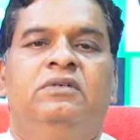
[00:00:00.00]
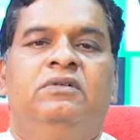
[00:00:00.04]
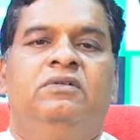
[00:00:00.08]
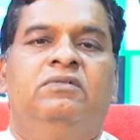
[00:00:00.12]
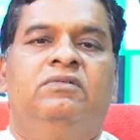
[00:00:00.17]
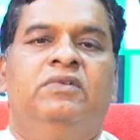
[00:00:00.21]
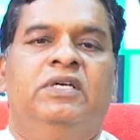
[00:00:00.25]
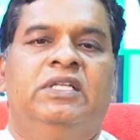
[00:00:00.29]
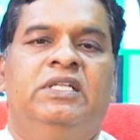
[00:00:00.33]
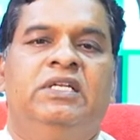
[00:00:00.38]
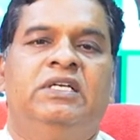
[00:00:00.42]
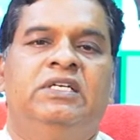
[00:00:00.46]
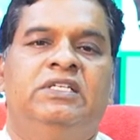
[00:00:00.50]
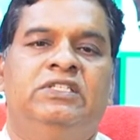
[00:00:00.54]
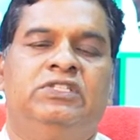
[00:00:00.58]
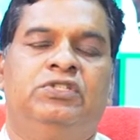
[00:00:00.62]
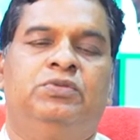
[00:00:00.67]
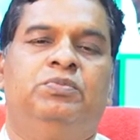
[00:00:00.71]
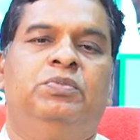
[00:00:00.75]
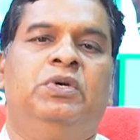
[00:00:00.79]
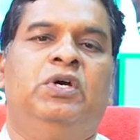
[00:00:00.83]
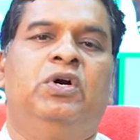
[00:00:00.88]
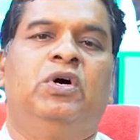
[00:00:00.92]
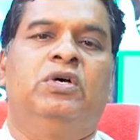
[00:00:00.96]
whether it's
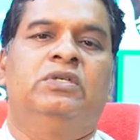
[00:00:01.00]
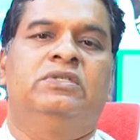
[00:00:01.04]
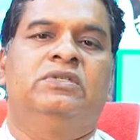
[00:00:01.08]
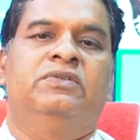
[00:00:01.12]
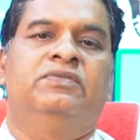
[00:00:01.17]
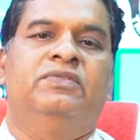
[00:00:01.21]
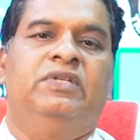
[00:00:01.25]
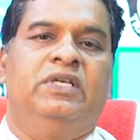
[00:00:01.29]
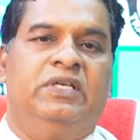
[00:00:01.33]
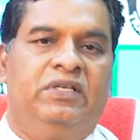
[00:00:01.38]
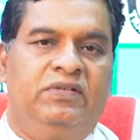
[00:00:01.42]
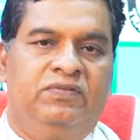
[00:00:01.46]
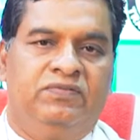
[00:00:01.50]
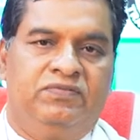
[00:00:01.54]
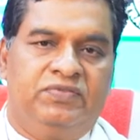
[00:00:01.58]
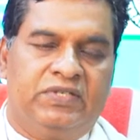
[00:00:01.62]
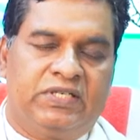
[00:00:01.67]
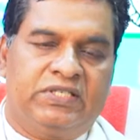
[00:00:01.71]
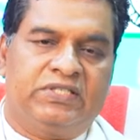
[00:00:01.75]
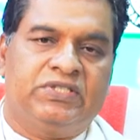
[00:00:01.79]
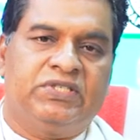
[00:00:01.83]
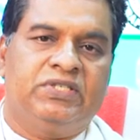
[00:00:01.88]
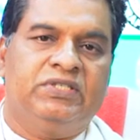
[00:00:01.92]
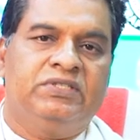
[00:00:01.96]
because of the
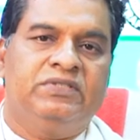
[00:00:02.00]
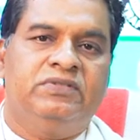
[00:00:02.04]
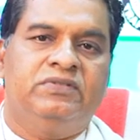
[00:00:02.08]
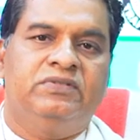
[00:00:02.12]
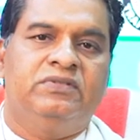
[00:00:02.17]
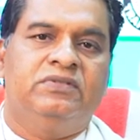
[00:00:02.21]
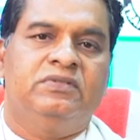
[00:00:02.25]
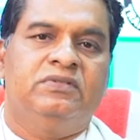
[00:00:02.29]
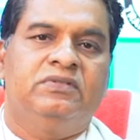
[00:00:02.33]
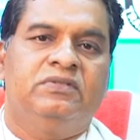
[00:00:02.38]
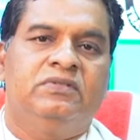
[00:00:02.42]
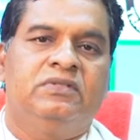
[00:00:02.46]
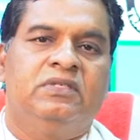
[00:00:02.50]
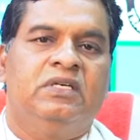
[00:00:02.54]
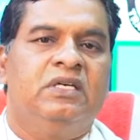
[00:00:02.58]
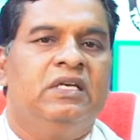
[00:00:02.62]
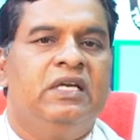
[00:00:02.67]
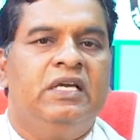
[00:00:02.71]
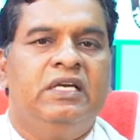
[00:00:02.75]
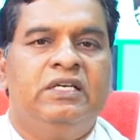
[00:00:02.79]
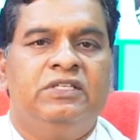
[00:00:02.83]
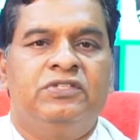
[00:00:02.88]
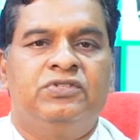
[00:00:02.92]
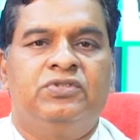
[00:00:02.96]
infection
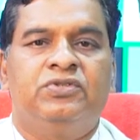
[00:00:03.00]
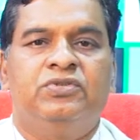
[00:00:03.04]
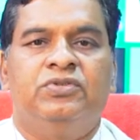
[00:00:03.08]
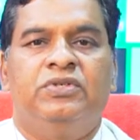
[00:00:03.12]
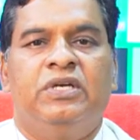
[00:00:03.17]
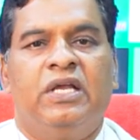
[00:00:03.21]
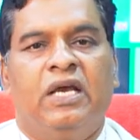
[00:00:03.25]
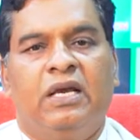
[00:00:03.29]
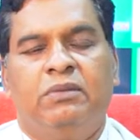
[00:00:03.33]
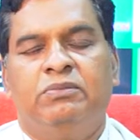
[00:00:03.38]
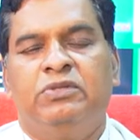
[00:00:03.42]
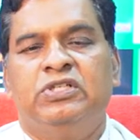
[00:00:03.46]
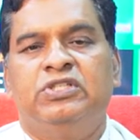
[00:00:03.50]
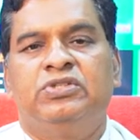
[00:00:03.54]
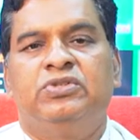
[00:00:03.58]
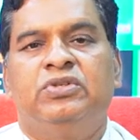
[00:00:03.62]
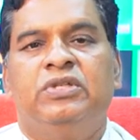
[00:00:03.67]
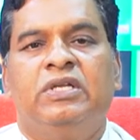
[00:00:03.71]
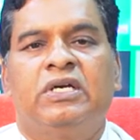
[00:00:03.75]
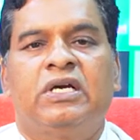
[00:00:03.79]
leads to damage to the